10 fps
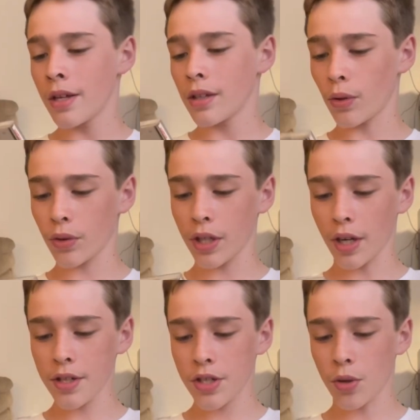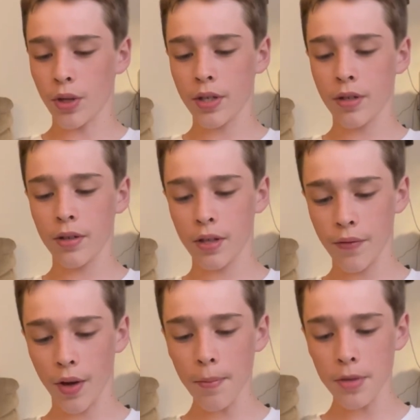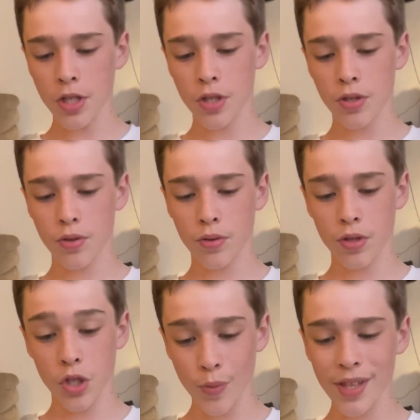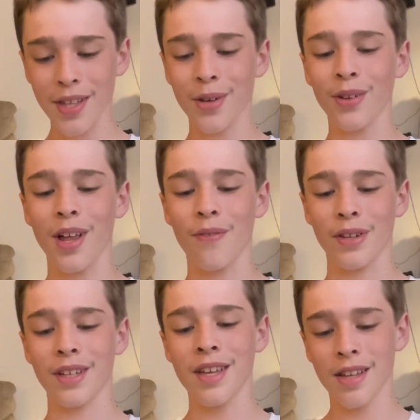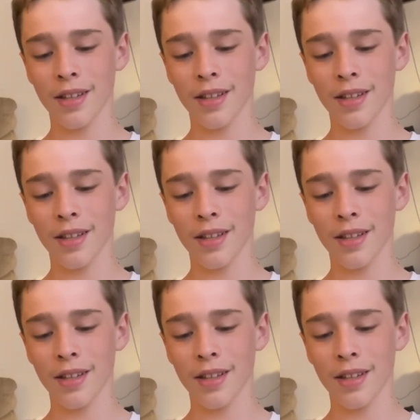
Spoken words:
Lonely Nights, Don't Give Up, Sweet Little Loving,